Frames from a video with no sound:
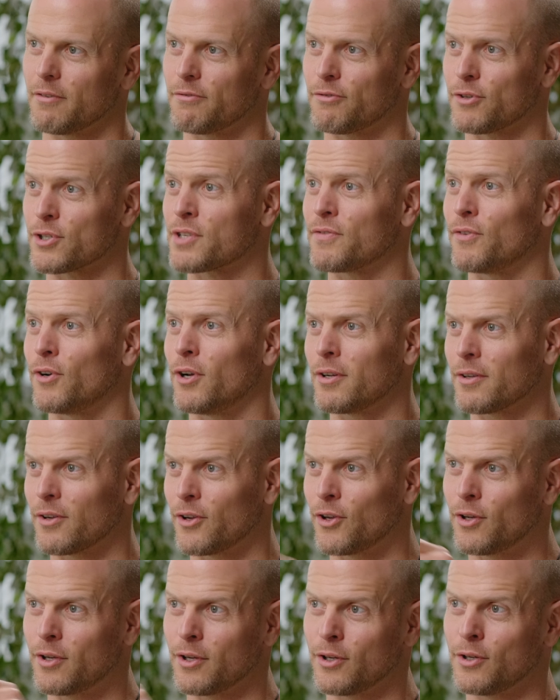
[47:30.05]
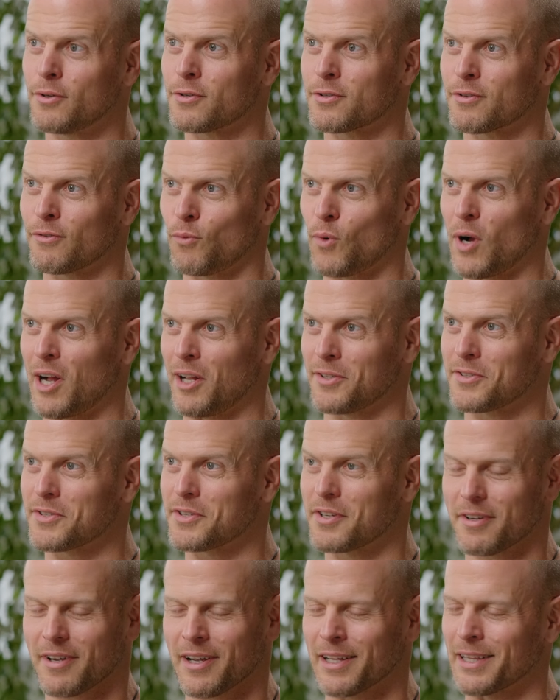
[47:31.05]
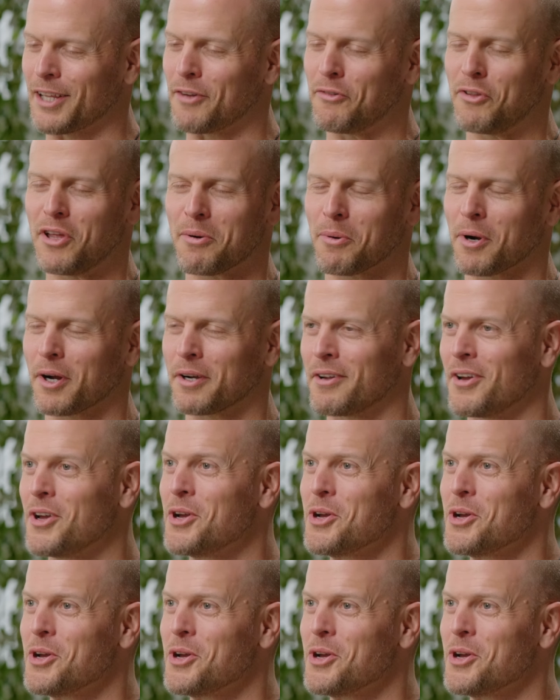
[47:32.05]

First of all, good use of whilst. I love that word.